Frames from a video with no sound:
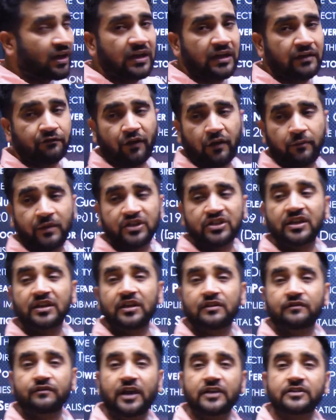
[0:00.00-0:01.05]
information
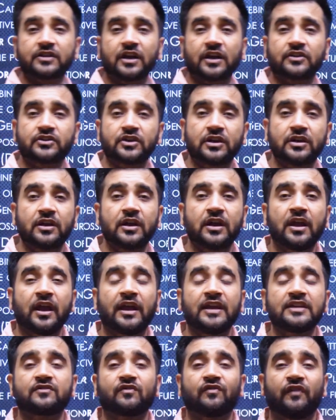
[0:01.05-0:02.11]
infrastructure
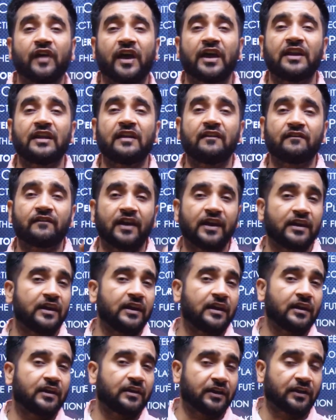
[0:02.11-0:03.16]
is very,
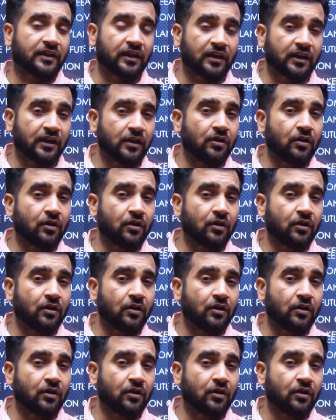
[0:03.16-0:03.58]
very critical,